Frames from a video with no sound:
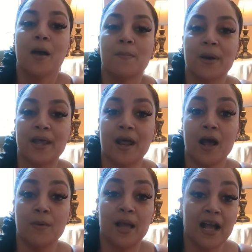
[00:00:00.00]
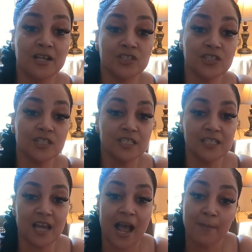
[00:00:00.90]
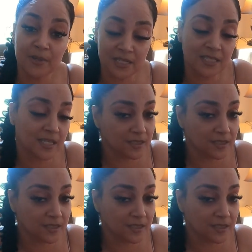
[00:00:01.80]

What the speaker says: But actually, I'm going to take